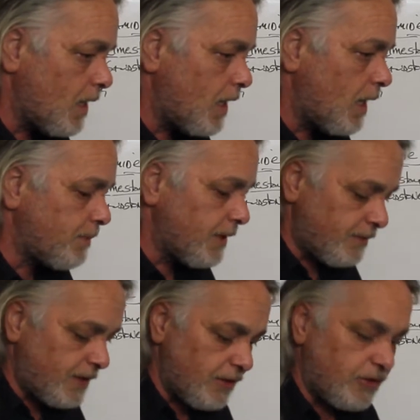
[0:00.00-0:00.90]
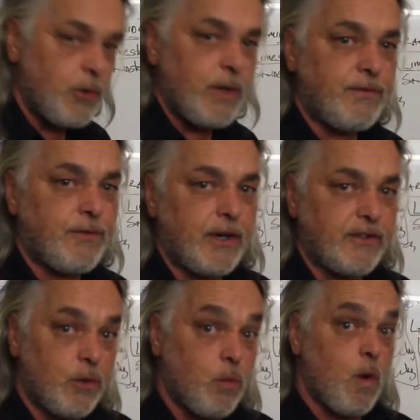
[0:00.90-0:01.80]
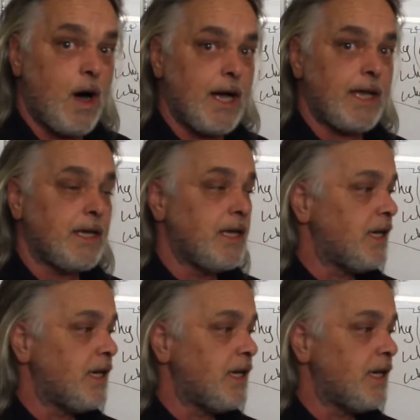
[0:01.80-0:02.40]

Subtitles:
Uplift is doing for us and why